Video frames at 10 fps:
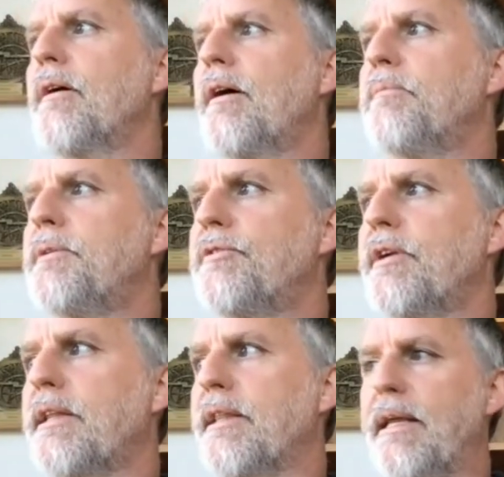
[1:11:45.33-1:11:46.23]
I've been
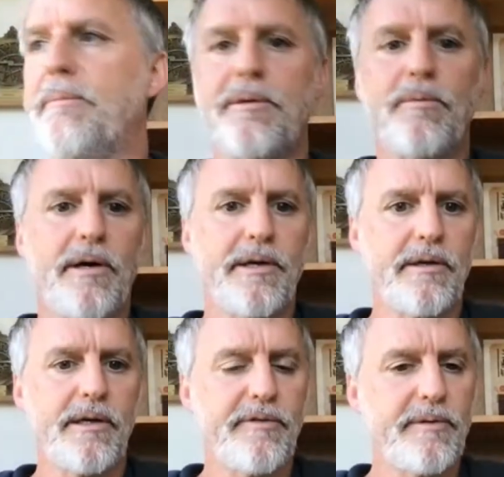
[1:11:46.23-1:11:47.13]
drinking lemon
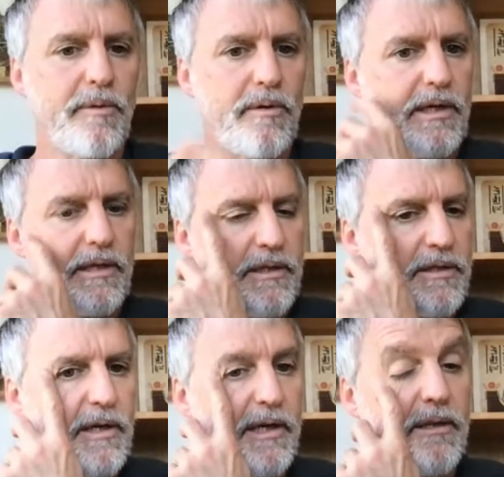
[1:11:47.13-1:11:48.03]
water every morning to
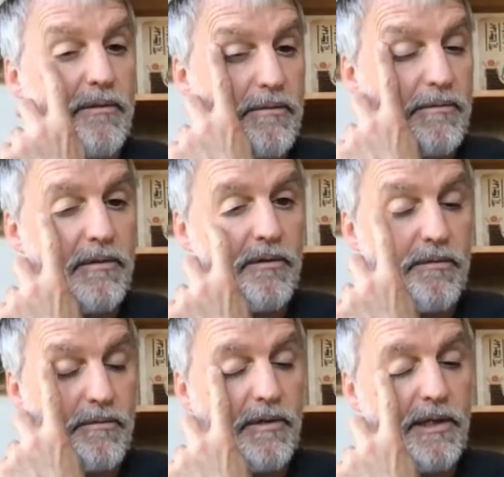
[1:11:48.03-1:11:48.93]
try to
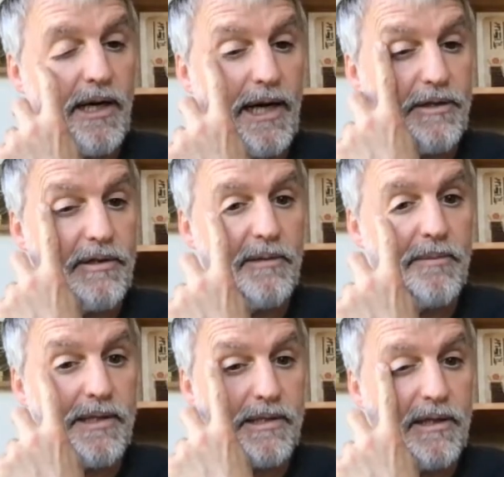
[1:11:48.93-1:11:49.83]
rehydrate
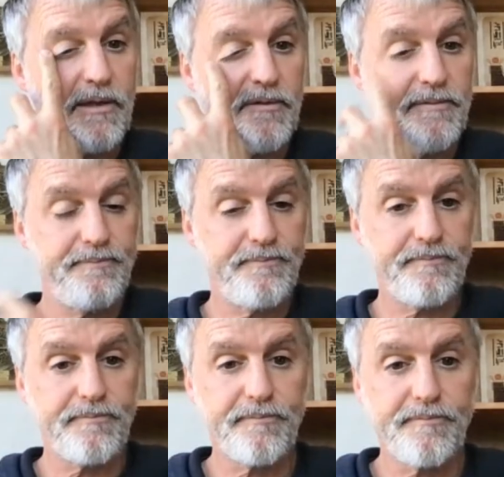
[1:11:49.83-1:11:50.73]
myself.
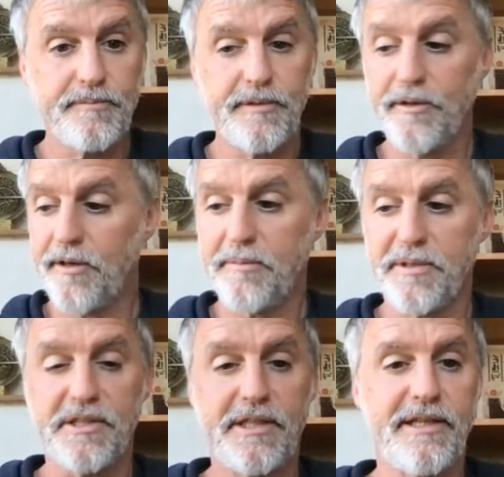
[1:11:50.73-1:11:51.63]
You know how
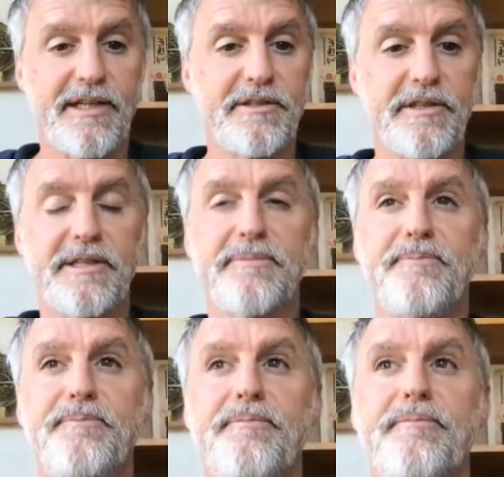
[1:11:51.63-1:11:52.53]
much tea I drink.
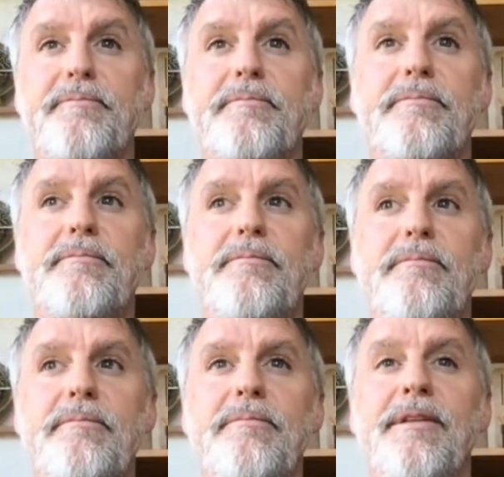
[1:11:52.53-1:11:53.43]

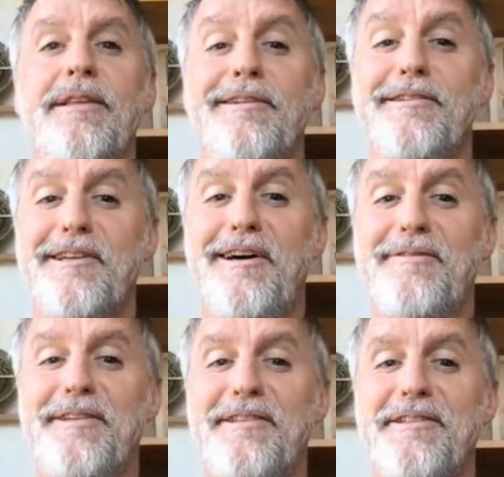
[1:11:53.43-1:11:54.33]
There's
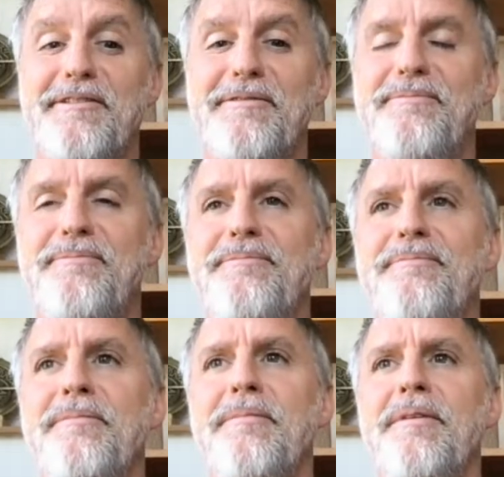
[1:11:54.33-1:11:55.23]
coffee too,
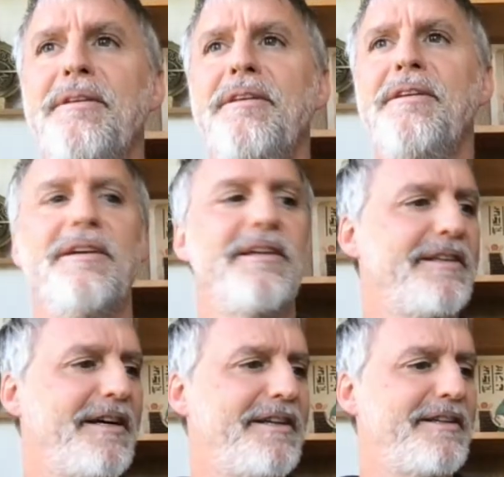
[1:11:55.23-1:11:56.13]
and
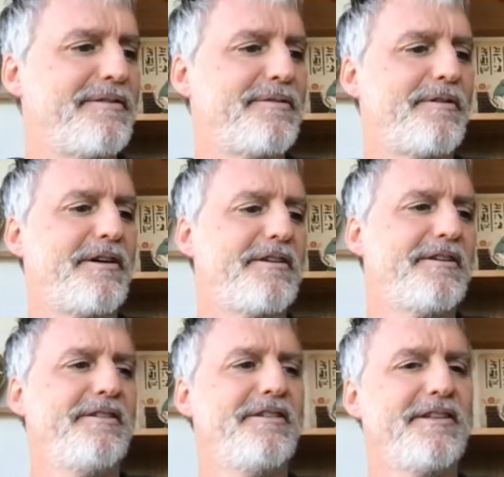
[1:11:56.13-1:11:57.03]
not enough
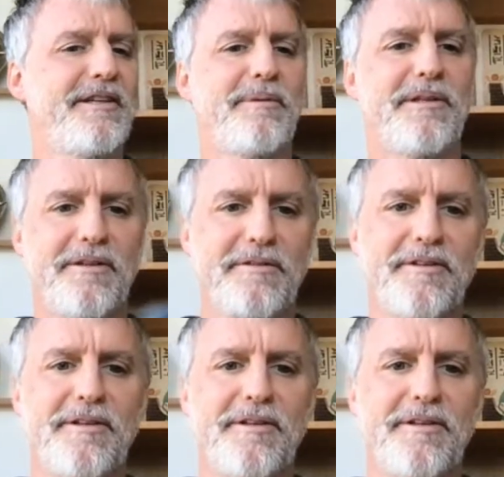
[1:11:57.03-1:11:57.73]
water. Come on over.